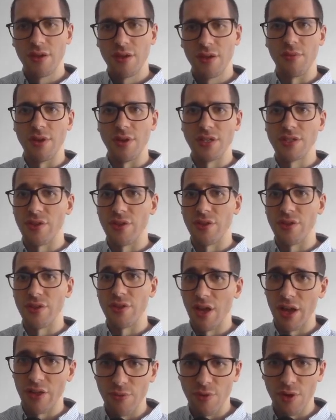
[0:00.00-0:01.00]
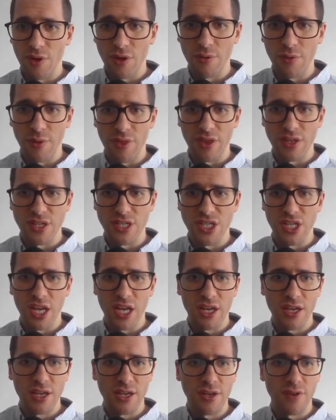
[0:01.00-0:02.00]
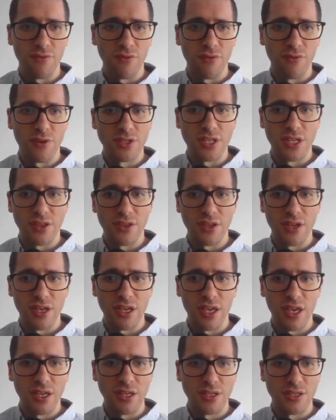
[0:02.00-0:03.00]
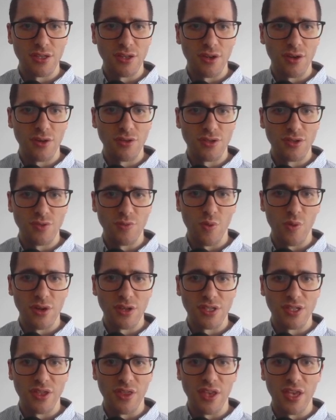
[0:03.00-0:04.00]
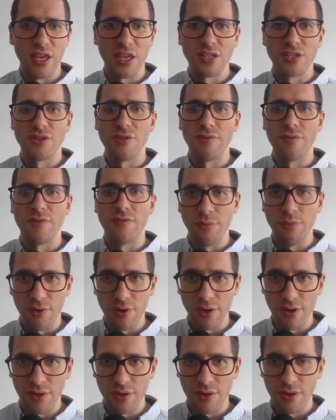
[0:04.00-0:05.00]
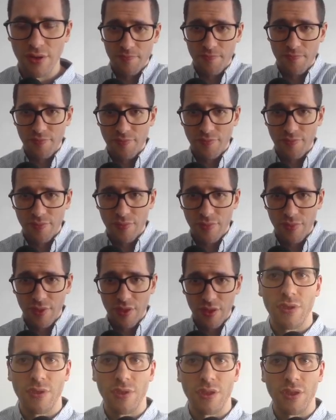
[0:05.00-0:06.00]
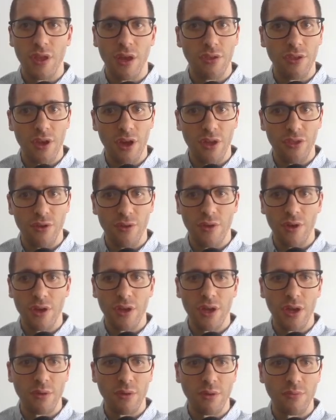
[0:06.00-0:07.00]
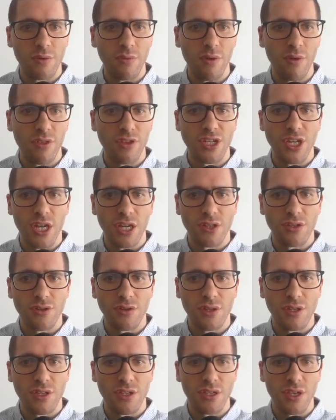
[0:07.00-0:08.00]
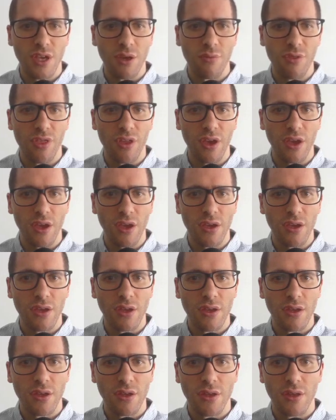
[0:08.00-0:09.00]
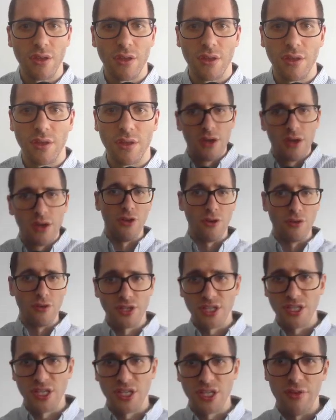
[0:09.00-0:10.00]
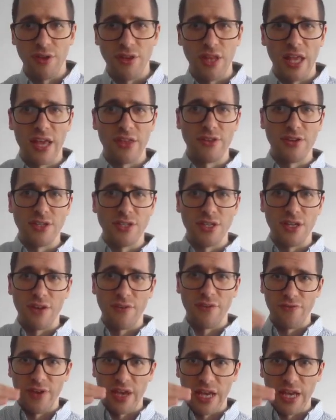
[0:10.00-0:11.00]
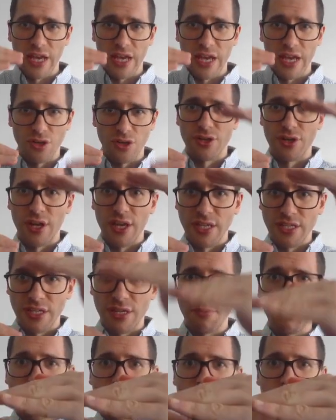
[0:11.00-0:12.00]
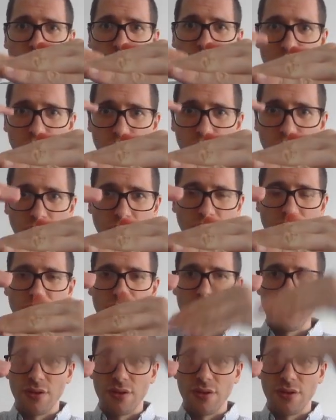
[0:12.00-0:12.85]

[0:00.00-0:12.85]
Brings the other rook with a check, forcing the king go towards the edge of the board. Now the other rook comes in with check, doing the same thing. Notice how the ladder is in effect, alternating between the rooks.